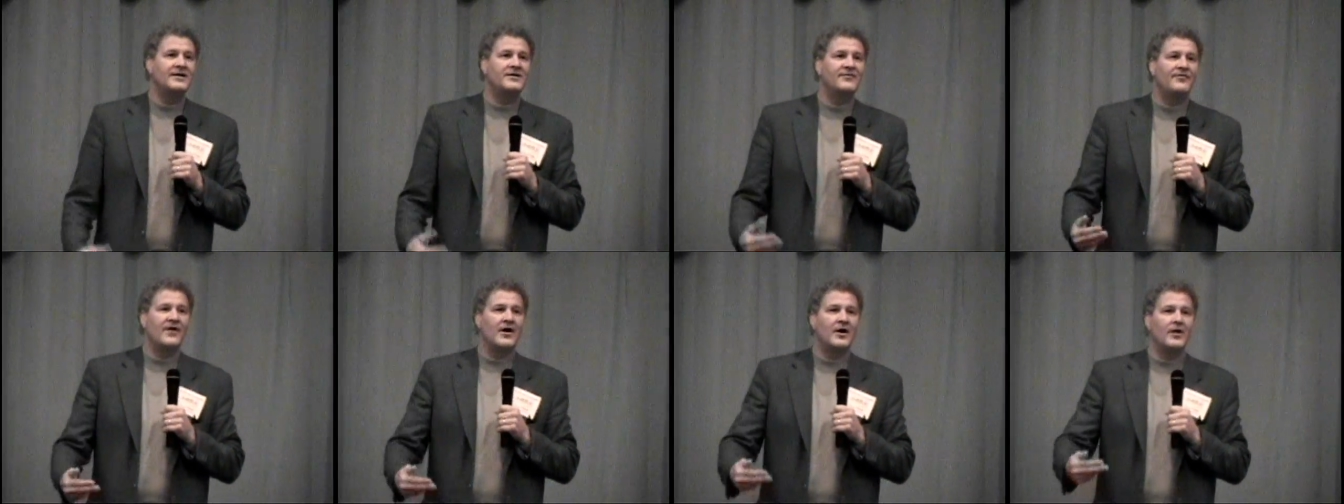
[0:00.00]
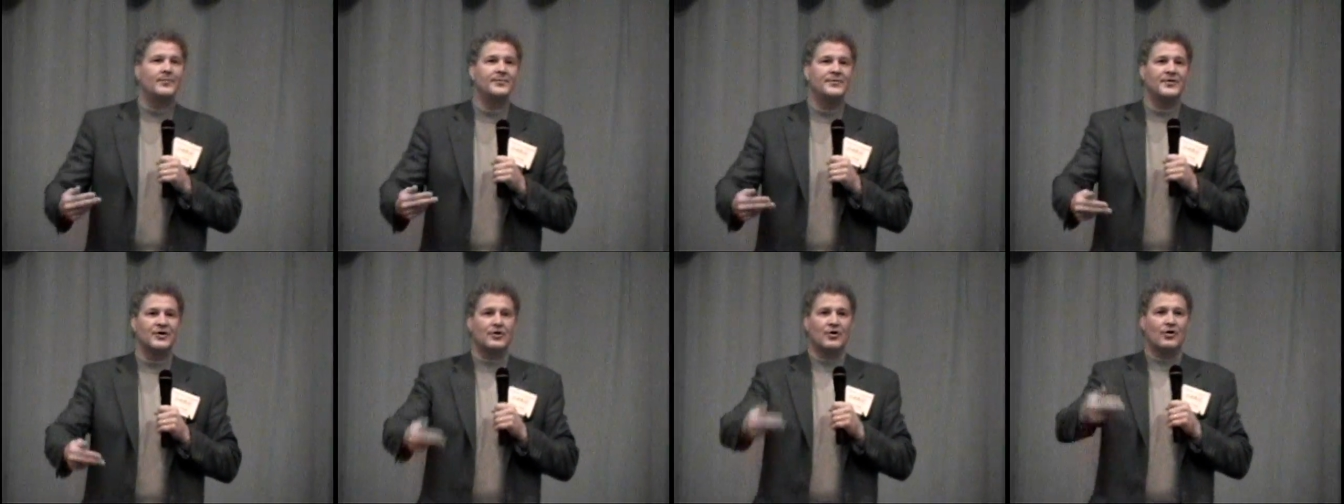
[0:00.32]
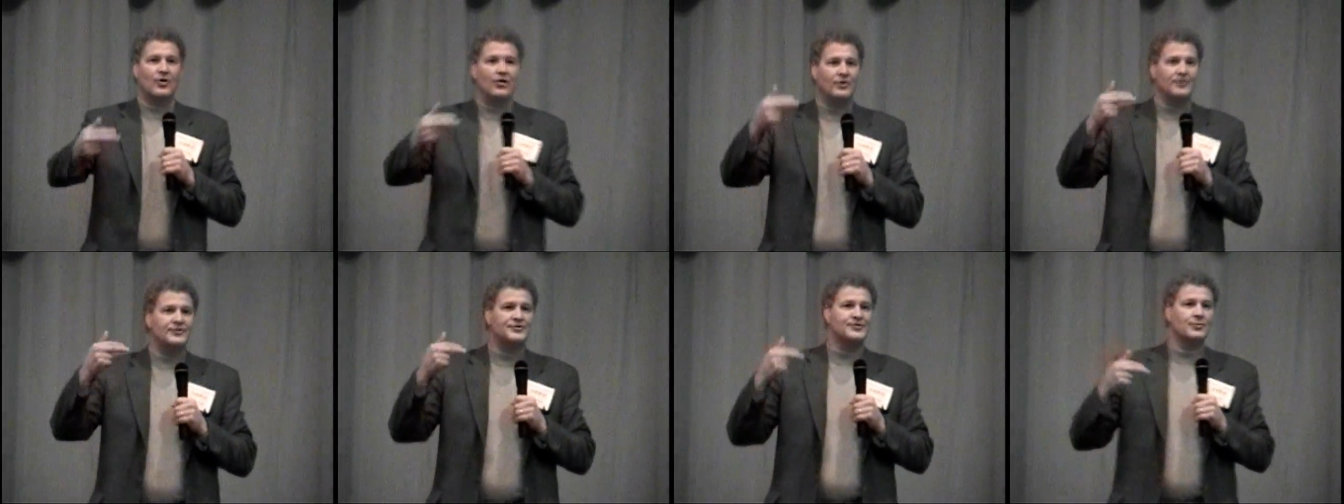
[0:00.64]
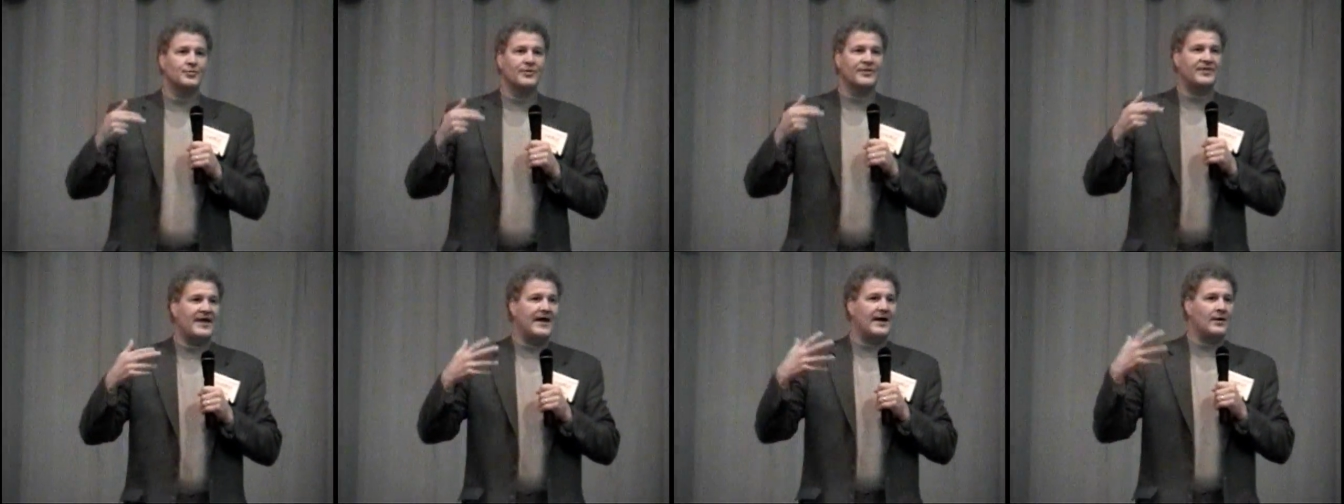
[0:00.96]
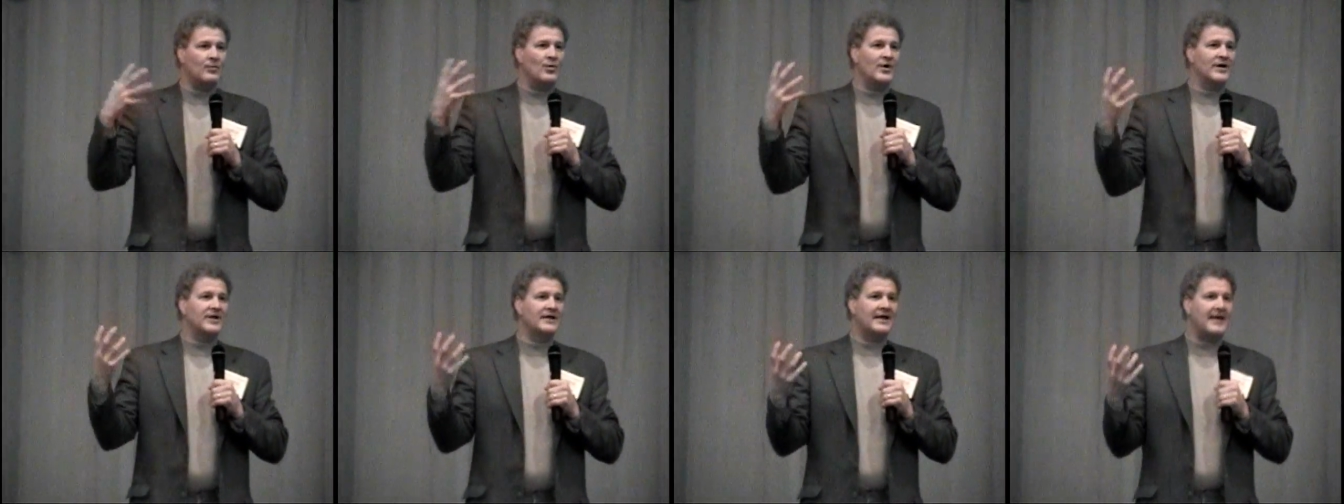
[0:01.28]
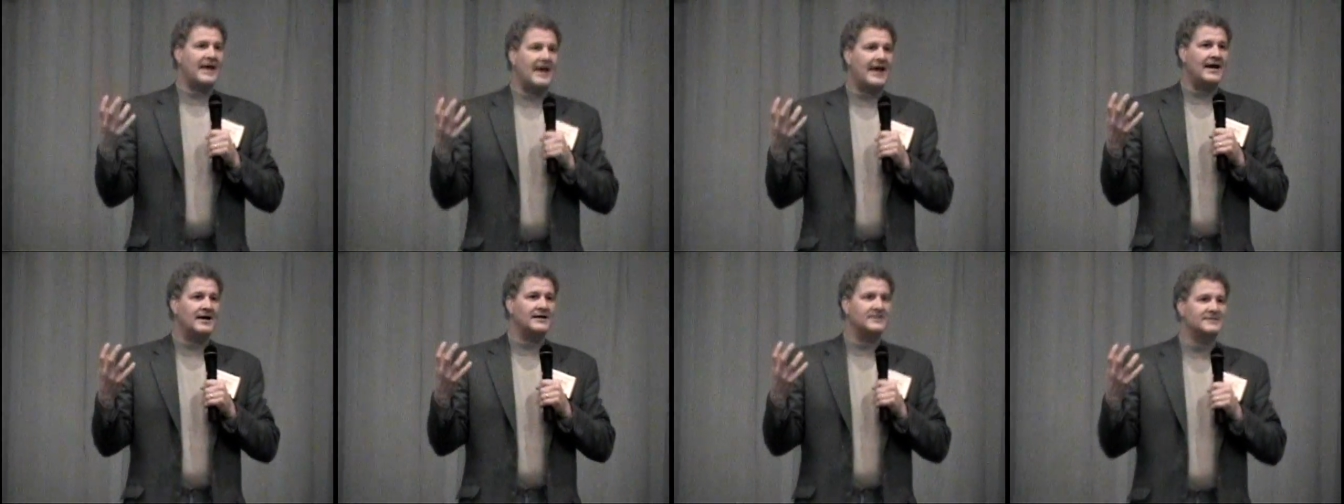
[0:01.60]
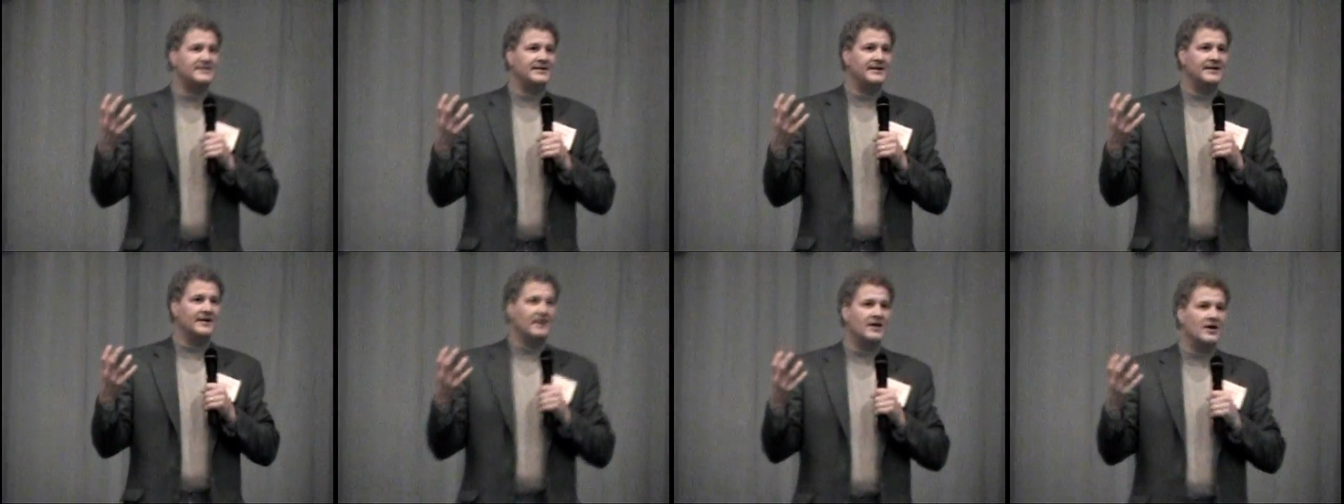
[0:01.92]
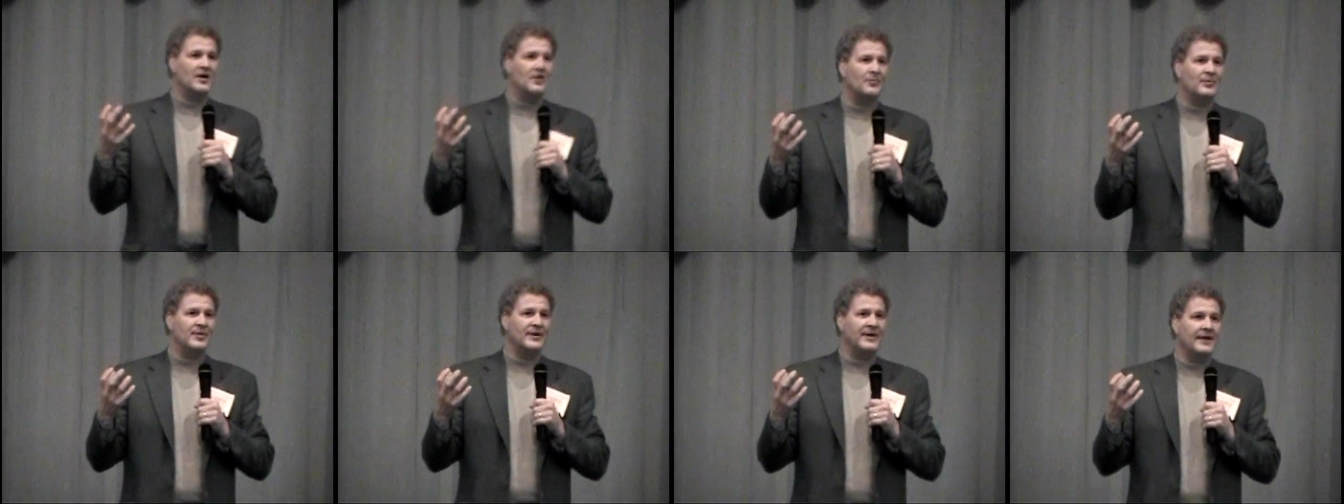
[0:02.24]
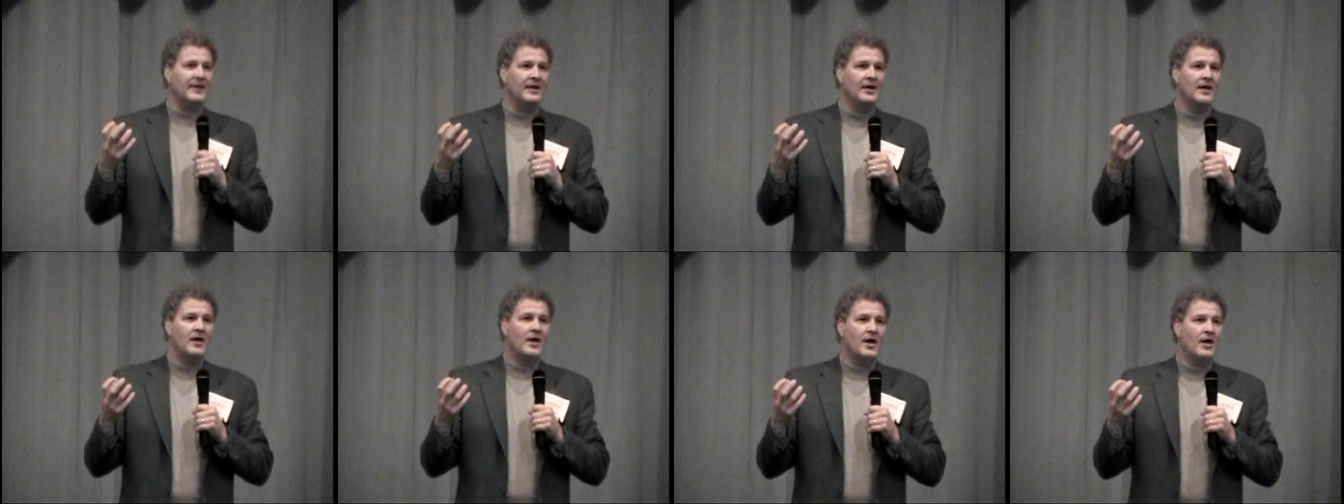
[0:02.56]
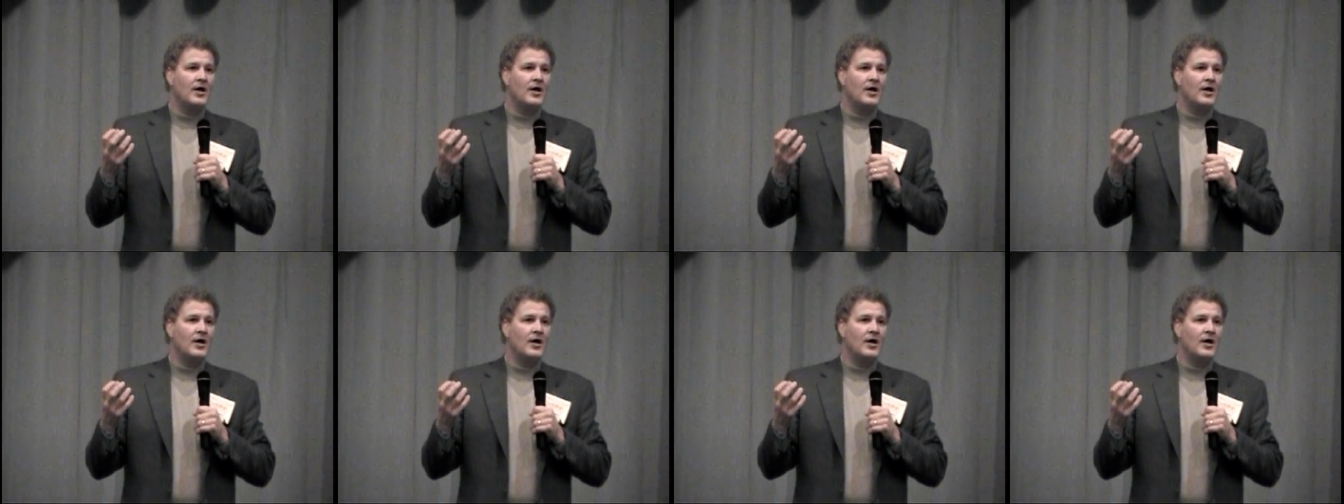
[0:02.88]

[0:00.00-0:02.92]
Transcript: developed a culture with that one casting company.